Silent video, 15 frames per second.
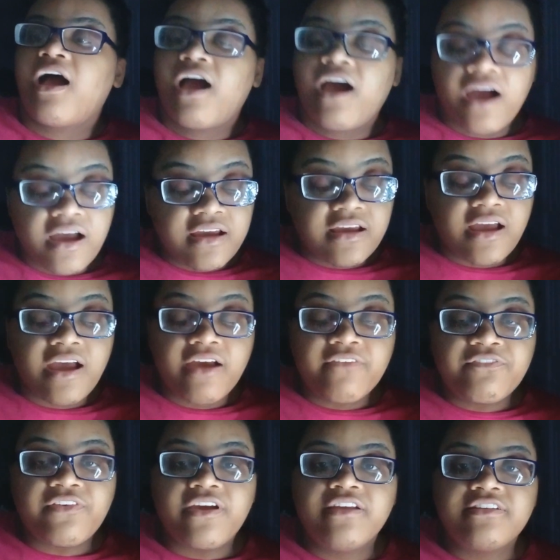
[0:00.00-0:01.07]
I have
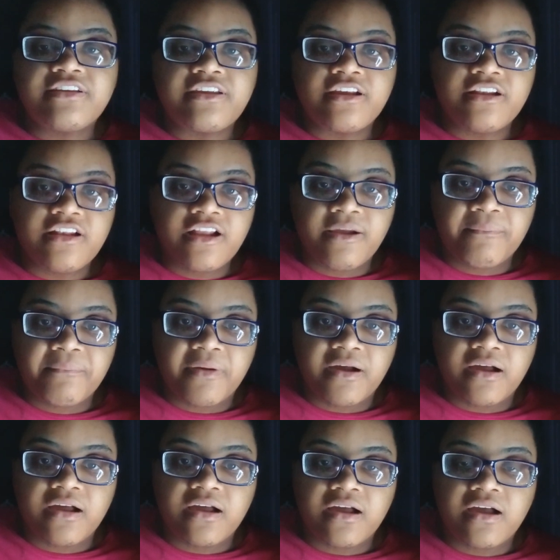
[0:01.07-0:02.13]
a
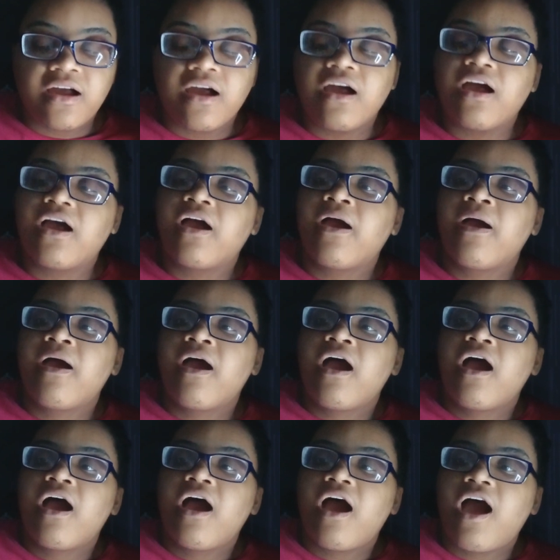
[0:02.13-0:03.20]
dilemma.
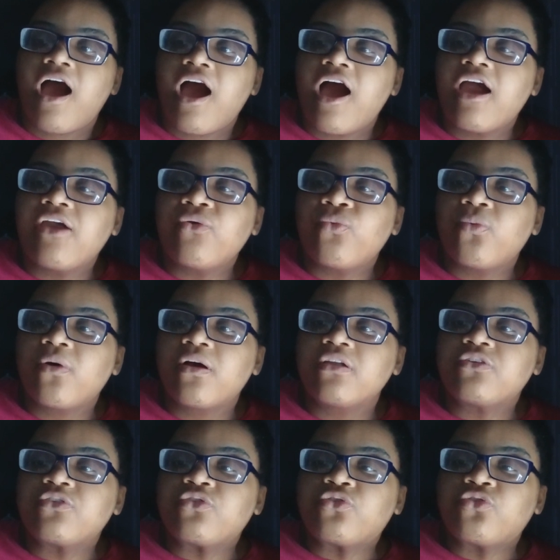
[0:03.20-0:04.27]
I
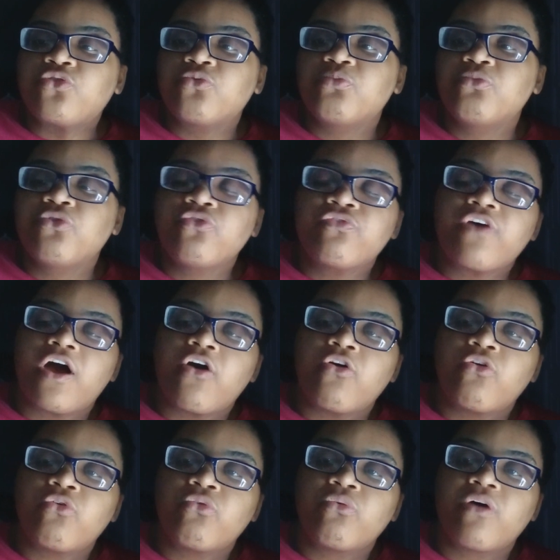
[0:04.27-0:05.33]
want to move
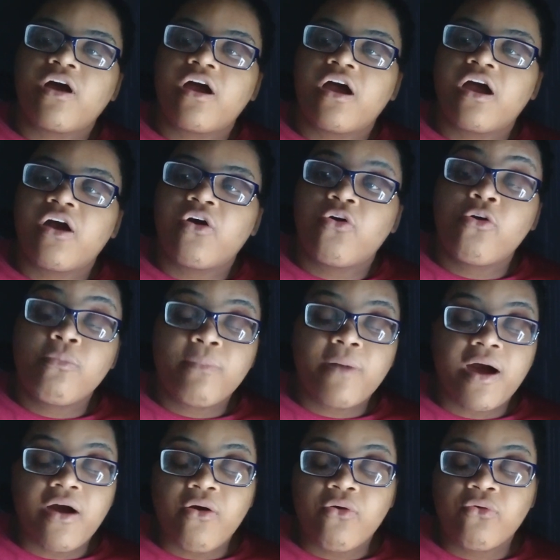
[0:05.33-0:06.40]
out on
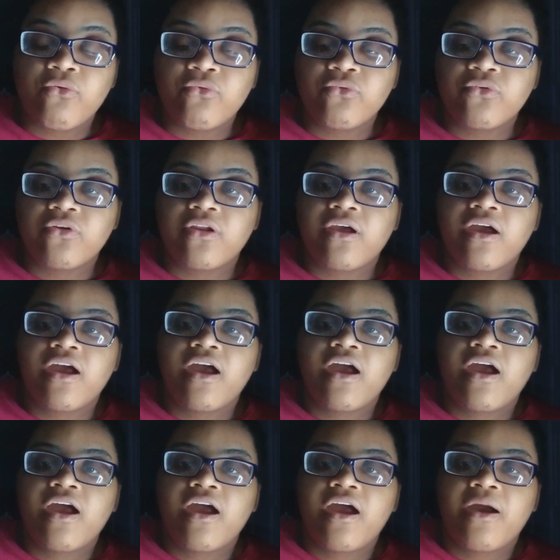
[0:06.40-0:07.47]
my own,
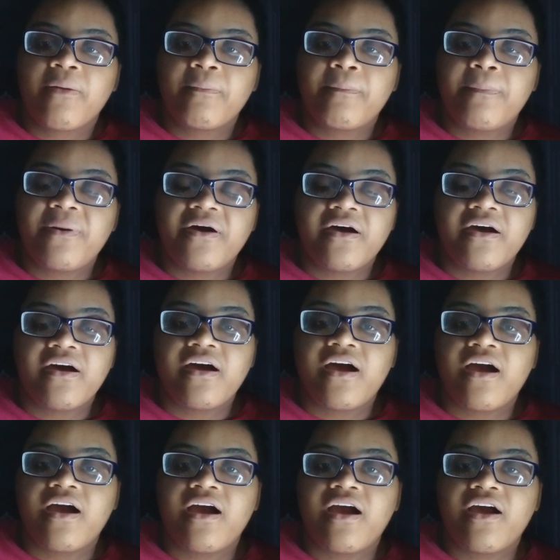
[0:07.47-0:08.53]
but
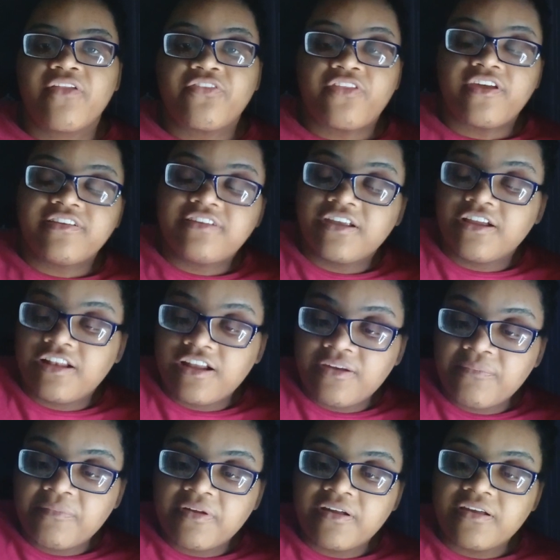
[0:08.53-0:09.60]
the
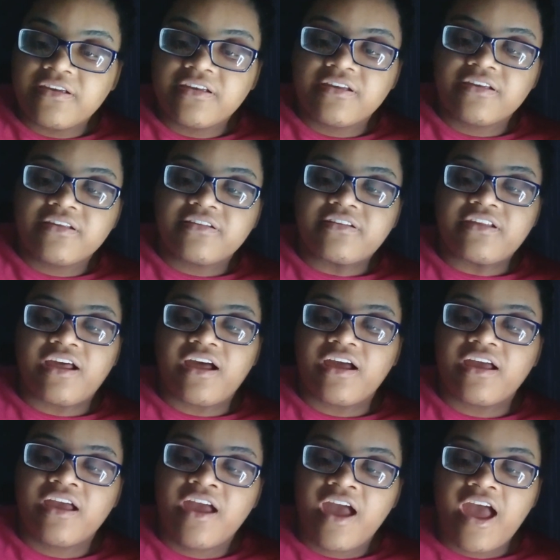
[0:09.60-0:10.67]
dilemma is
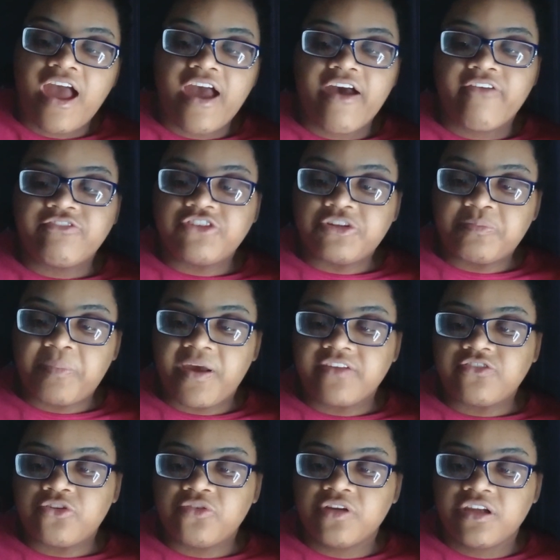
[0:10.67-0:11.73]
I have
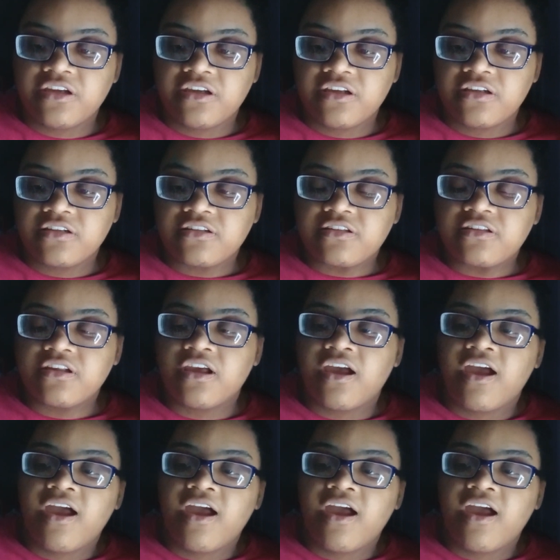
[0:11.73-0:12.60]
special needs.